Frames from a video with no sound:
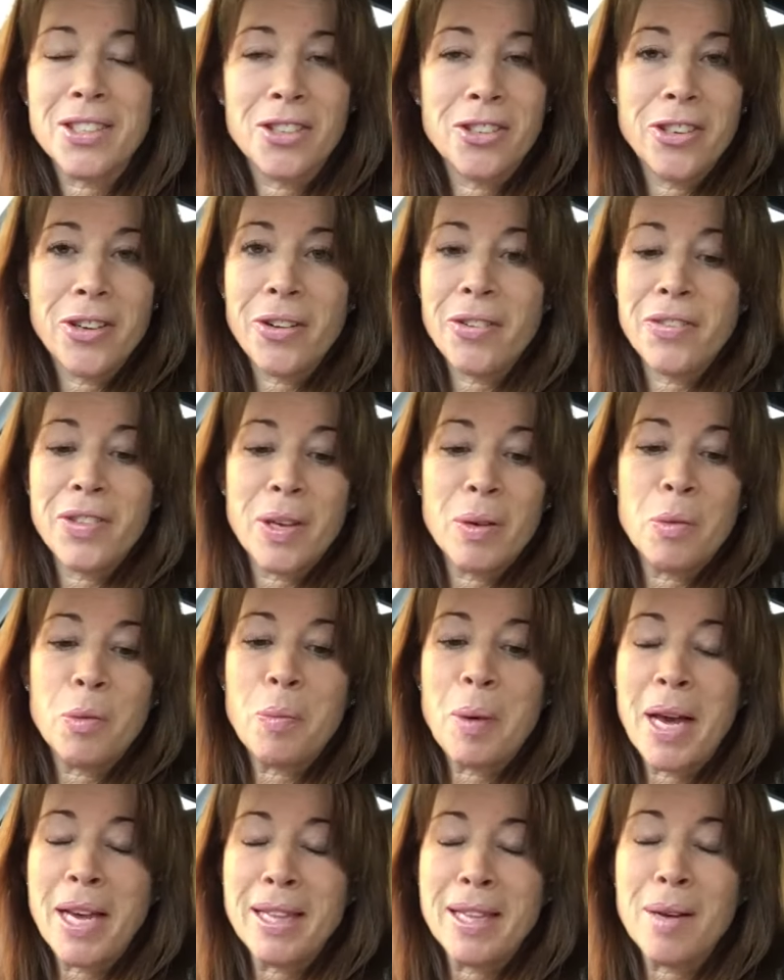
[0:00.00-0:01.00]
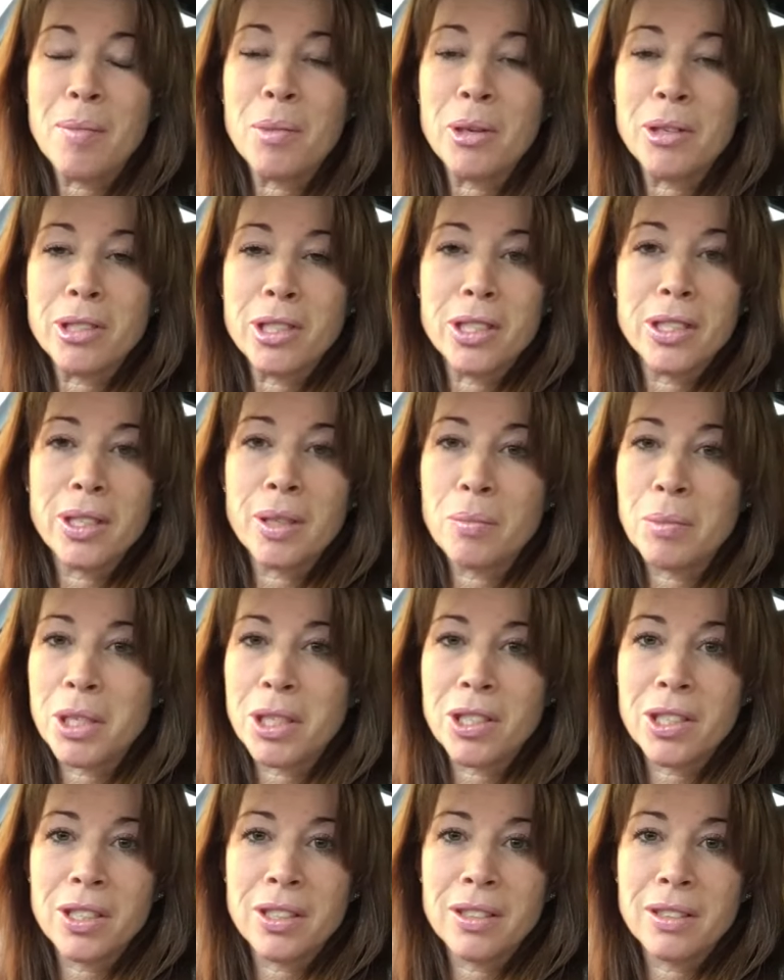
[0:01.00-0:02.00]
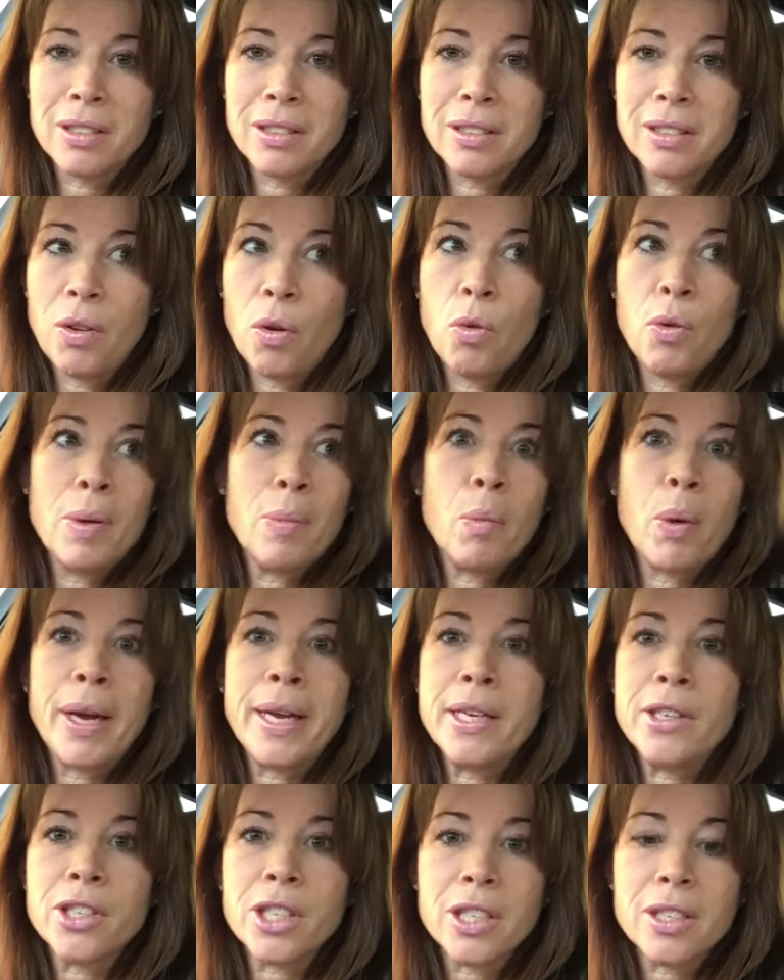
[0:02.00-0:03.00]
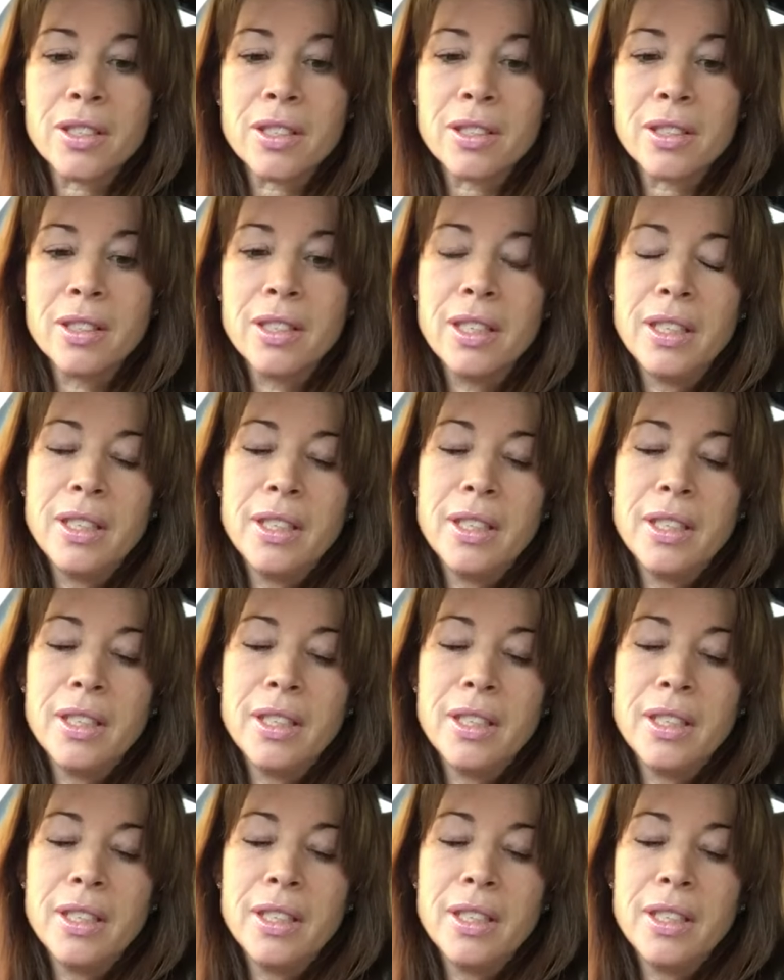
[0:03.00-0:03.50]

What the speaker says: do you know if they would pay that much in commission or in wages?